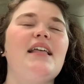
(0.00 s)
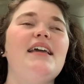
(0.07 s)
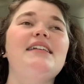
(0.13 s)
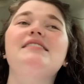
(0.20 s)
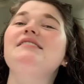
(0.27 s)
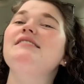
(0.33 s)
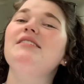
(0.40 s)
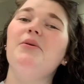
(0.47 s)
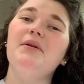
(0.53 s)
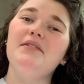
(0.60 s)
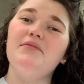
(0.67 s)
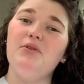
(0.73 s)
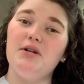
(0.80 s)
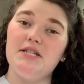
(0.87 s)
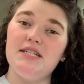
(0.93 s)
It's so
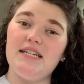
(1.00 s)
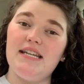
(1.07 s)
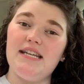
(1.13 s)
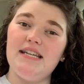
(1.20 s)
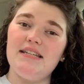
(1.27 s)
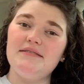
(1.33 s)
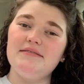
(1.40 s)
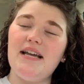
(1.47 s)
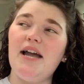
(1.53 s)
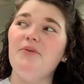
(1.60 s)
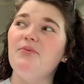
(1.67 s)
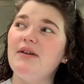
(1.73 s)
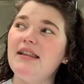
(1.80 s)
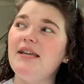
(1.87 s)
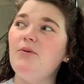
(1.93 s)
unfortunate. I
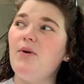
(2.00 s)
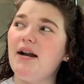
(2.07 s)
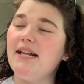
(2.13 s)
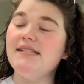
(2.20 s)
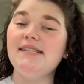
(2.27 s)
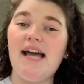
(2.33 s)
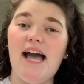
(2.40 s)
really wanted to